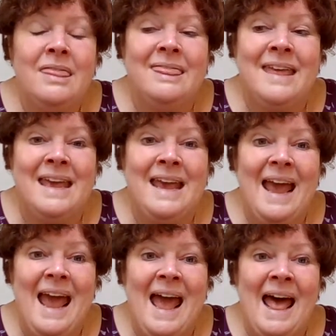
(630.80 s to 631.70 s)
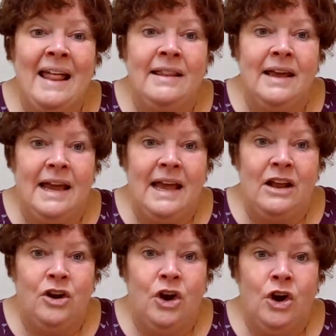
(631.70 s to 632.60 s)
The
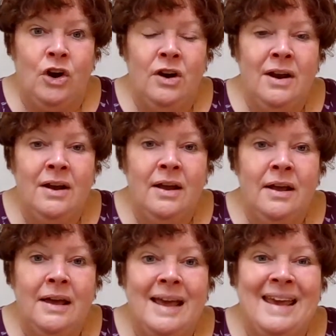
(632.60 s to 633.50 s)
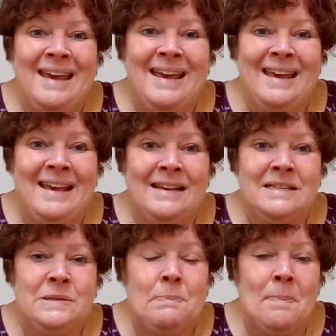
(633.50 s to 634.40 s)
alligator
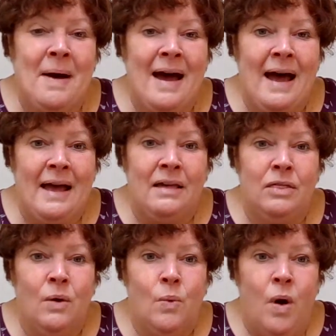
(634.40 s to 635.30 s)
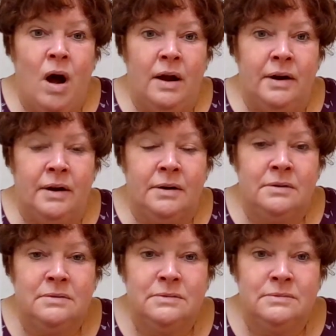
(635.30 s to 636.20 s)
is by the water.
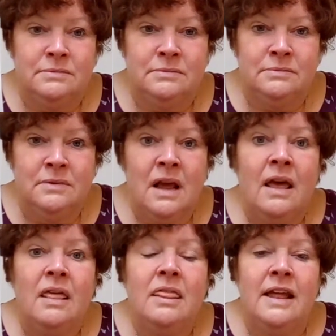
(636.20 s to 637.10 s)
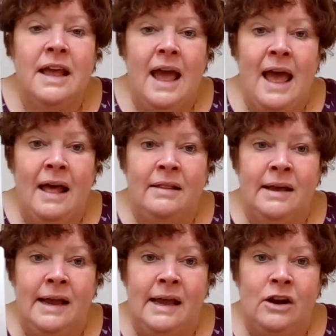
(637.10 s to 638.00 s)
The
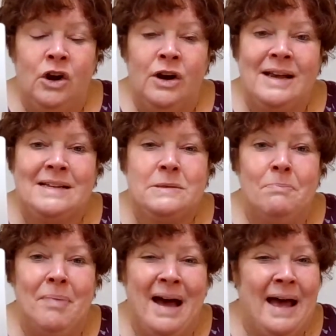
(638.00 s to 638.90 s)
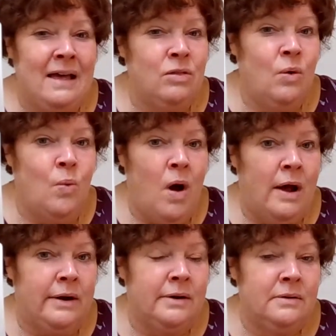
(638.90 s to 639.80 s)
alligator is by the
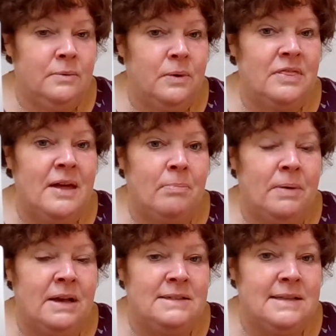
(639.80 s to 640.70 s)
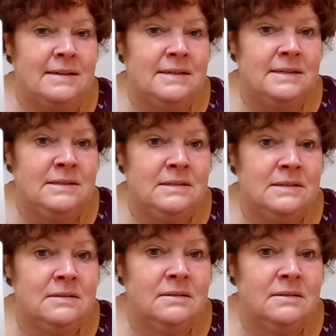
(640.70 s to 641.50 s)
water. Would that be a sentence?